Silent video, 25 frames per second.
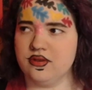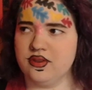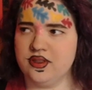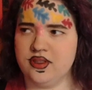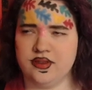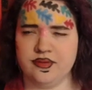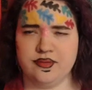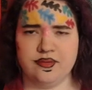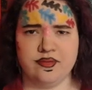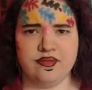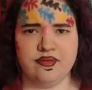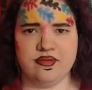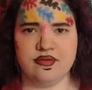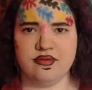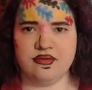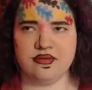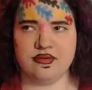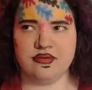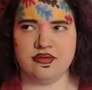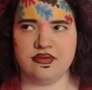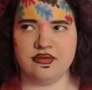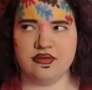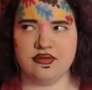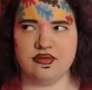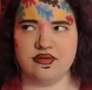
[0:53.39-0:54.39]
Or the
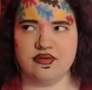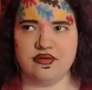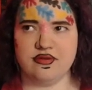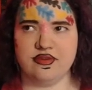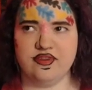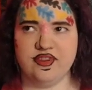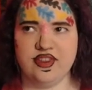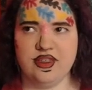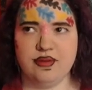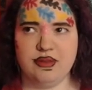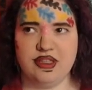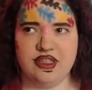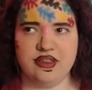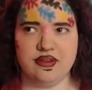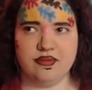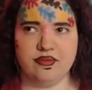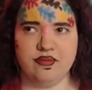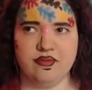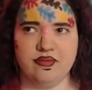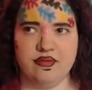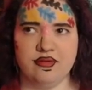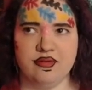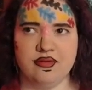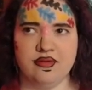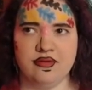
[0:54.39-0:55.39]
female
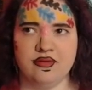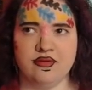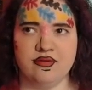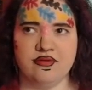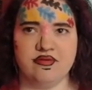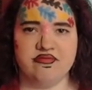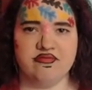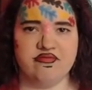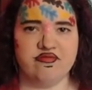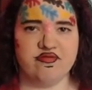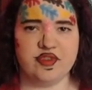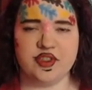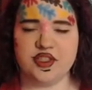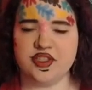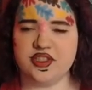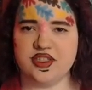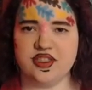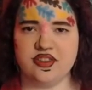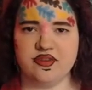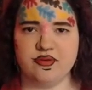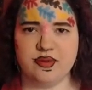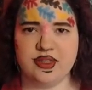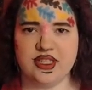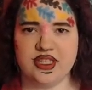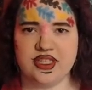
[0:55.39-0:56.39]

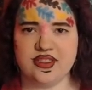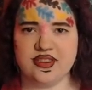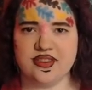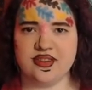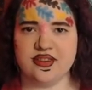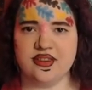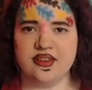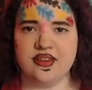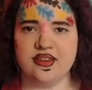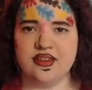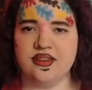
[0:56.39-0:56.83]
version of me is.